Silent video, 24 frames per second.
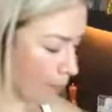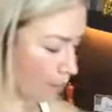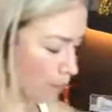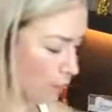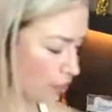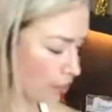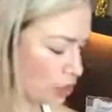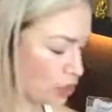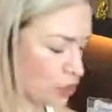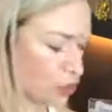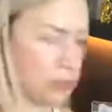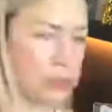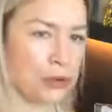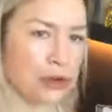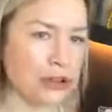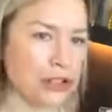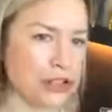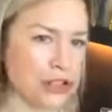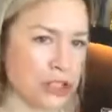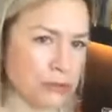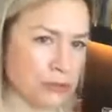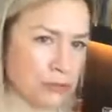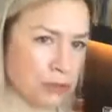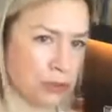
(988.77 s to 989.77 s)
When I do
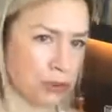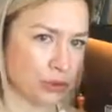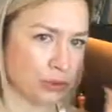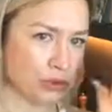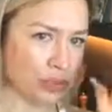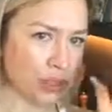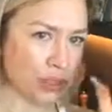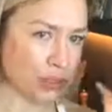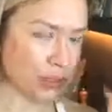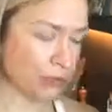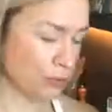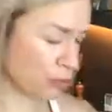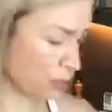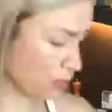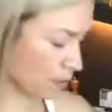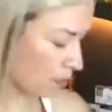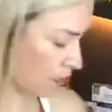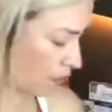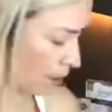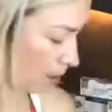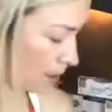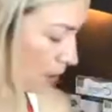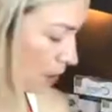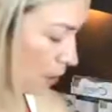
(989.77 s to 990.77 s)
protein balls, I do them
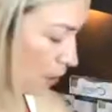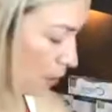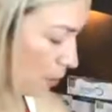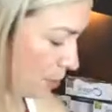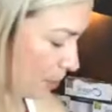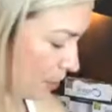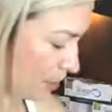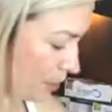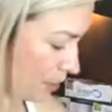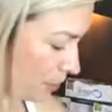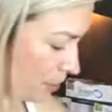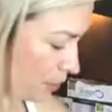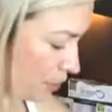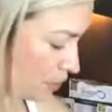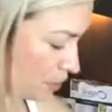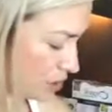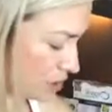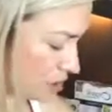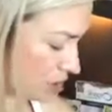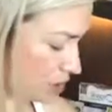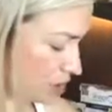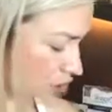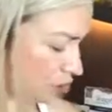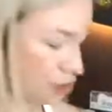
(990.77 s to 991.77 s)
a lot bigger, but
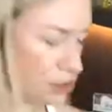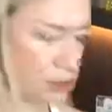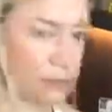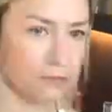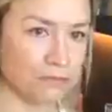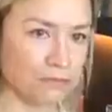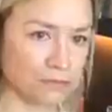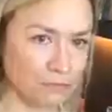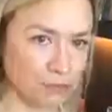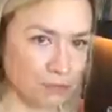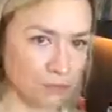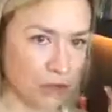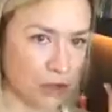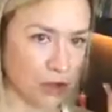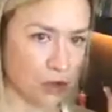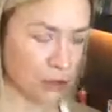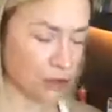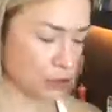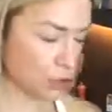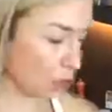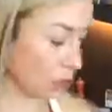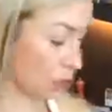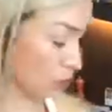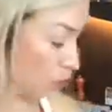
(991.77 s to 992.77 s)
obviously these are
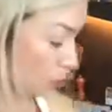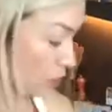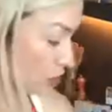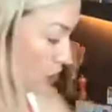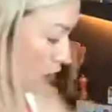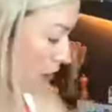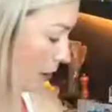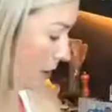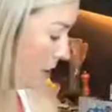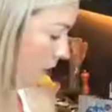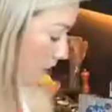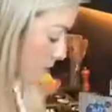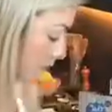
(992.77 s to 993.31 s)
little chocolates, so